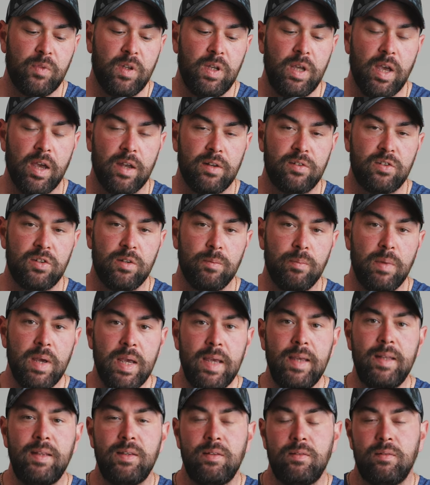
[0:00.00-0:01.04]
yeah, to
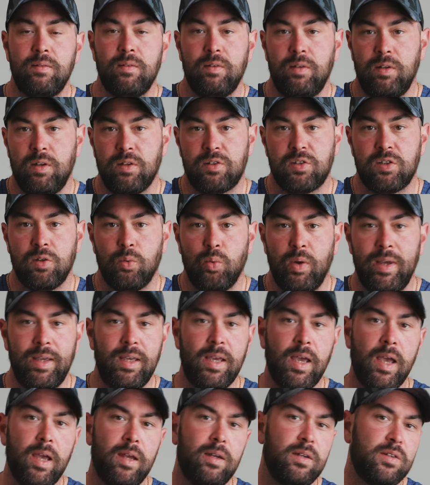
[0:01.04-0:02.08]
me, it's the
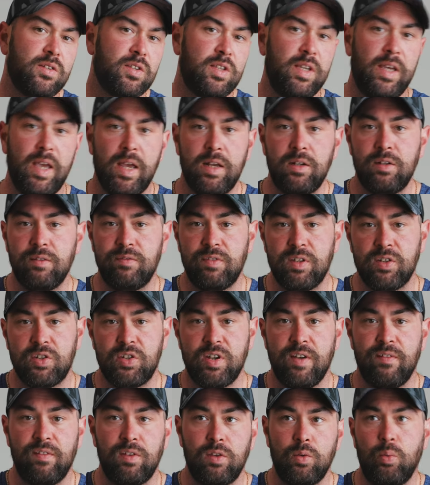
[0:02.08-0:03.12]
weekend, it's the end of the
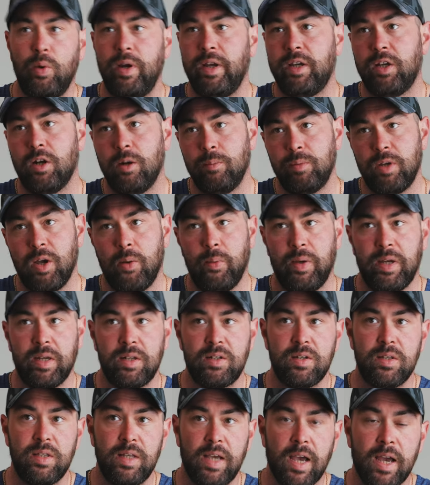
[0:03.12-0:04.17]
7th week, and I'm going
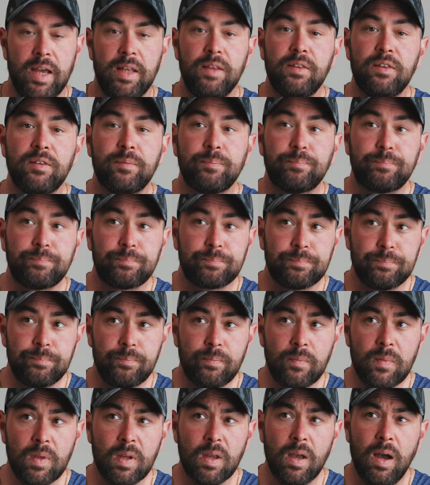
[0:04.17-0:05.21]
into the
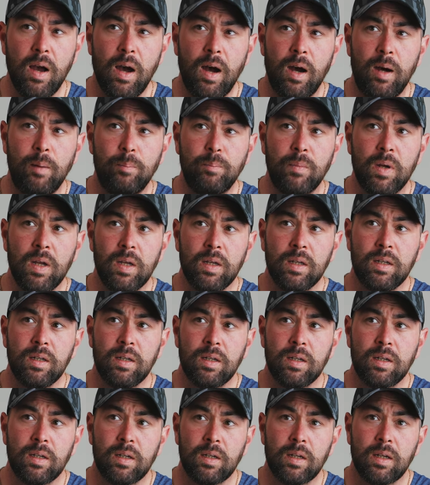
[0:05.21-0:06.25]
8th.
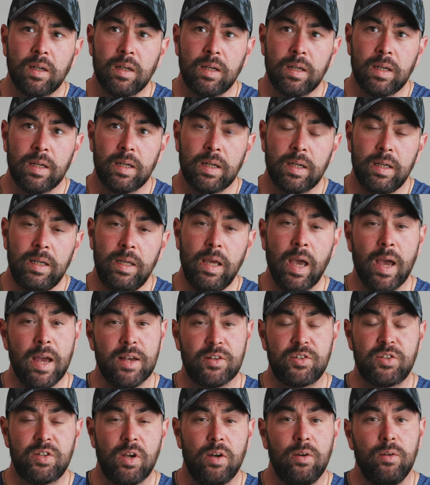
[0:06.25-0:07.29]
Yeah,
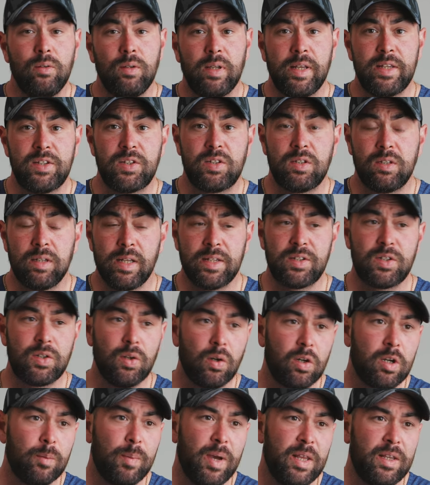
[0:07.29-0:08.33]
so let's
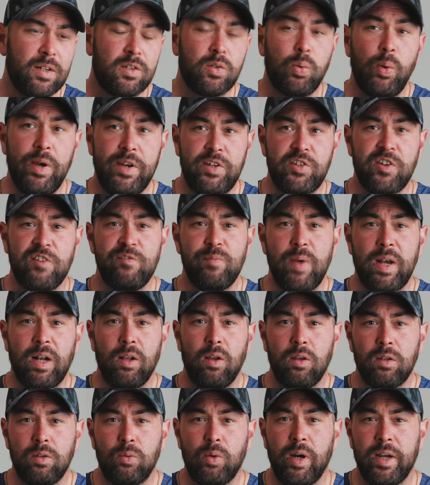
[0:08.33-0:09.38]
talk about the tweaks I've made
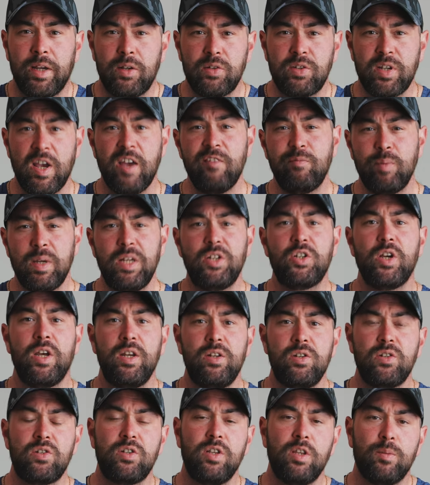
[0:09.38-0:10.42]
along the way, because there have been
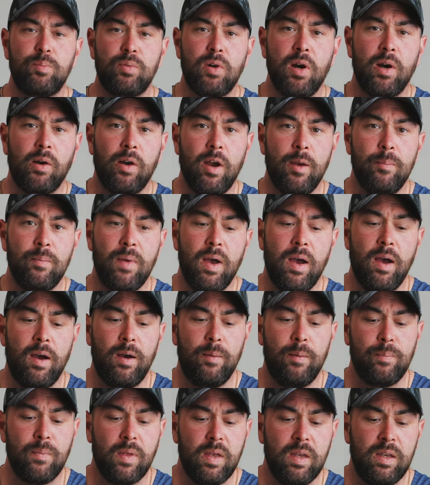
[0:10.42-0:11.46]
changes to the program.
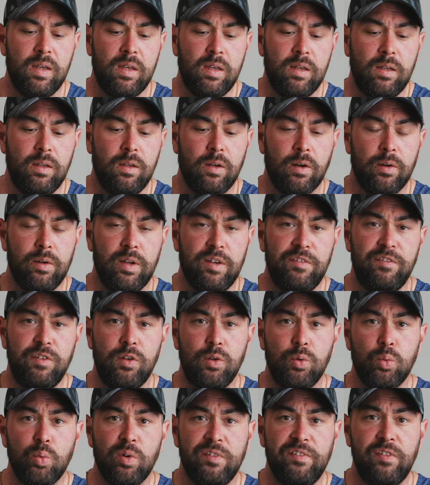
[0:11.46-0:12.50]
If
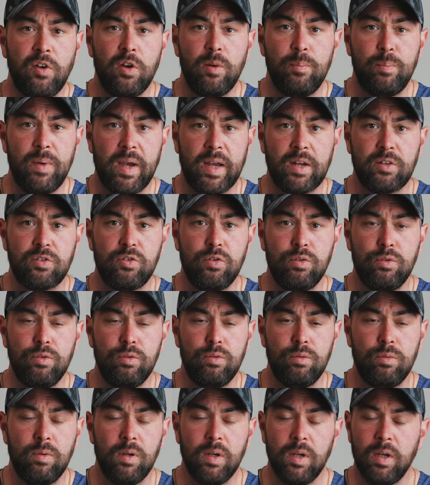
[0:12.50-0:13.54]
you refer back
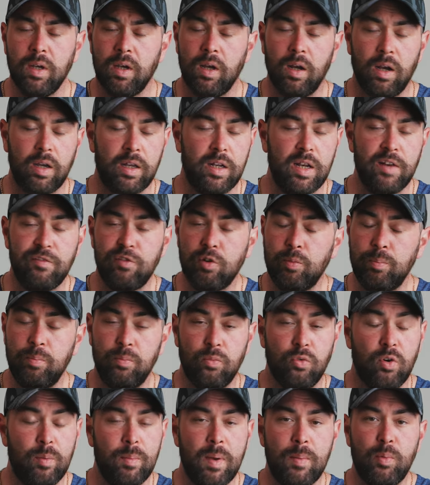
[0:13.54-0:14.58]
to, I can never
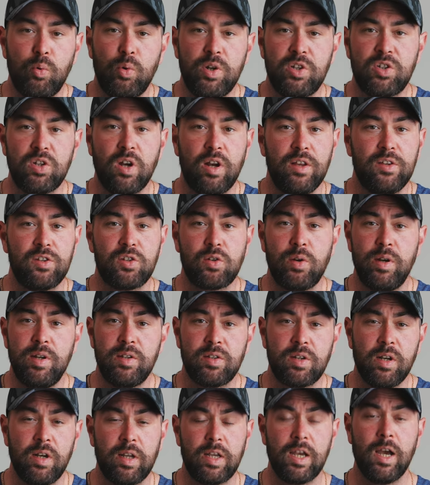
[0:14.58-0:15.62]
remember which side of the screen
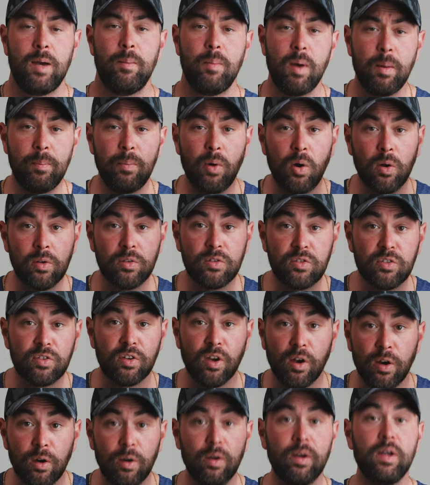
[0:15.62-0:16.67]
is going to come up on,
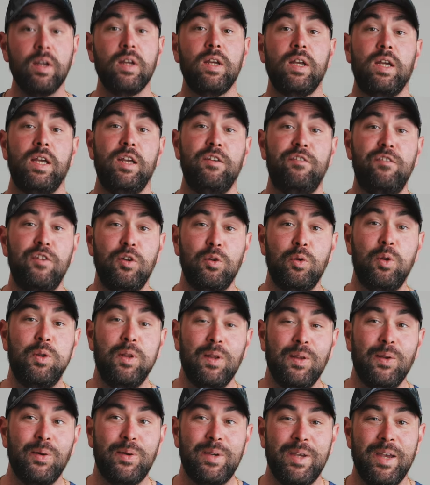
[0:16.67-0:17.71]
so if you
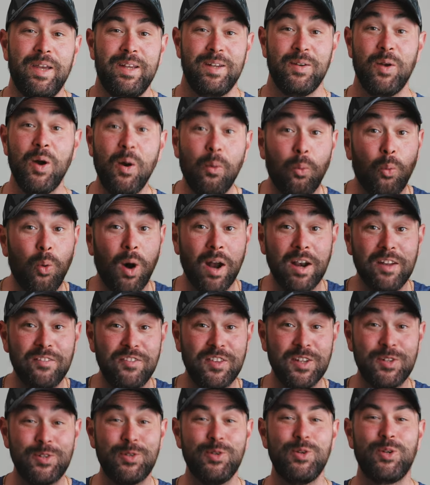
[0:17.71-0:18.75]
look at one
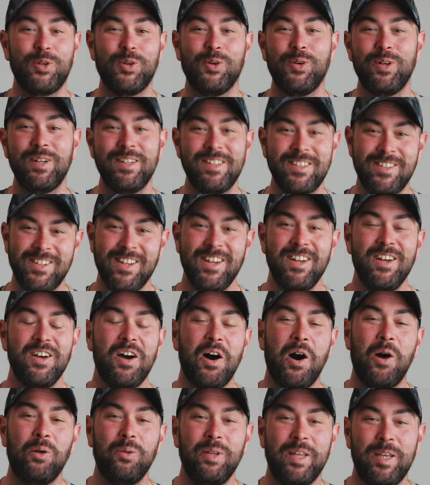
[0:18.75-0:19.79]
of the two corners,
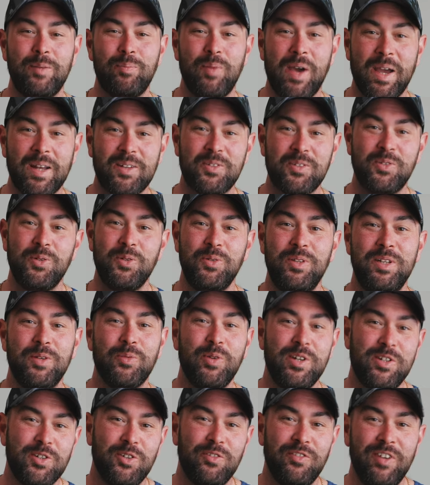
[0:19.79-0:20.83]
I'll link back to the
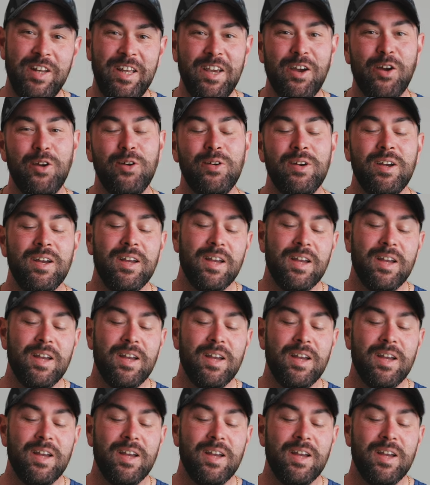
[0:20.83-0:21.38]
original video,